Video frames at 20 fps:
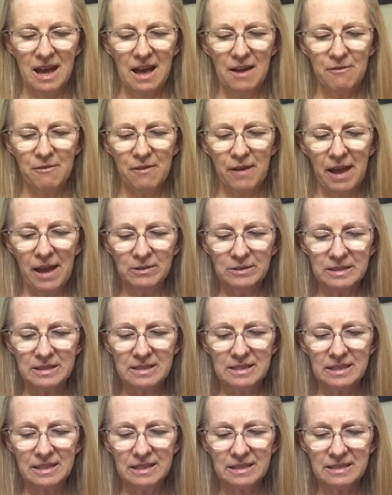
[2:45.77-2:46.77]
I found
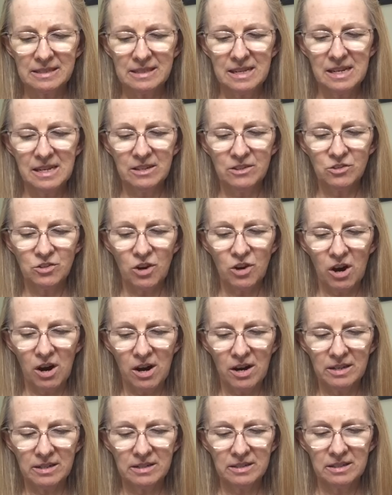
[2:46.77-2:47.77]
16
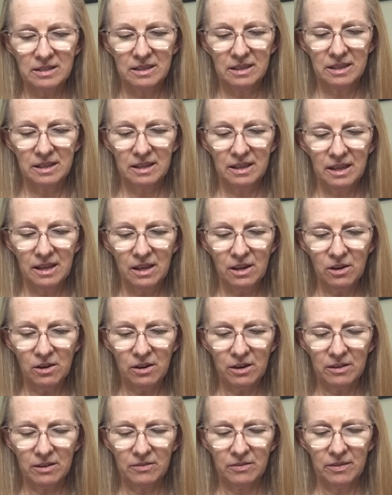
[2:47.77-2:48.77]
jars.
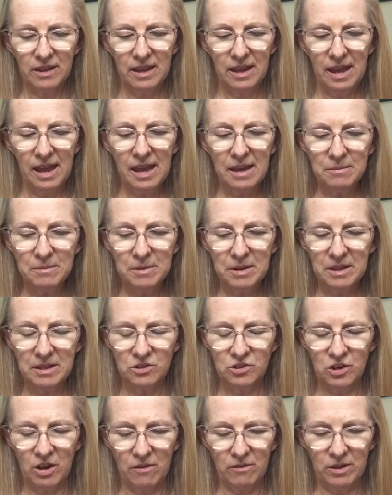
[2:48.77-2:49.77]
Here, hand me the
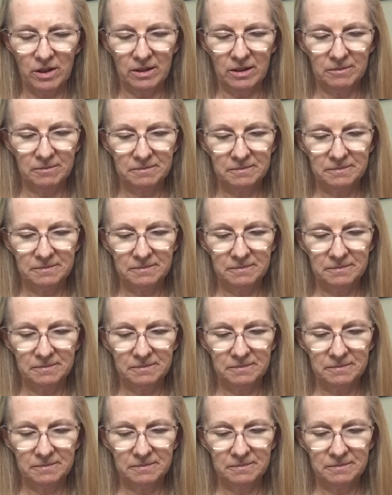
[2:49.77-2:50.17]
shovel.